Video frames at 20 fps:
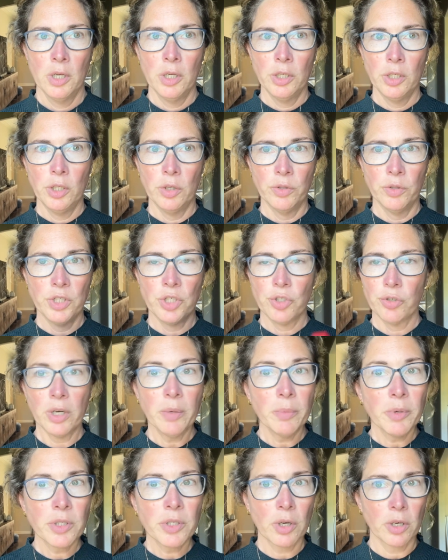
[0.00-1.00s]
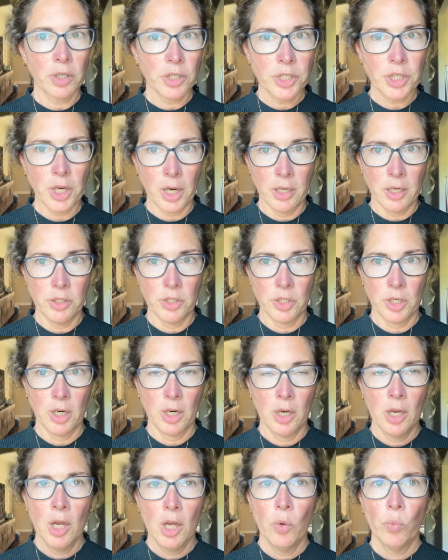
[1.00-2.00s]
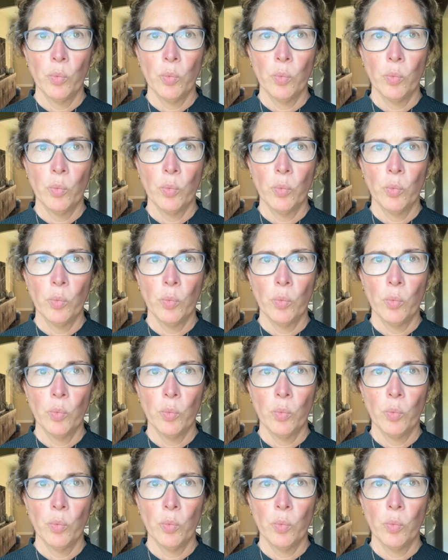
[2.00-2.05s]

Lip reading: these treatments aren't changing.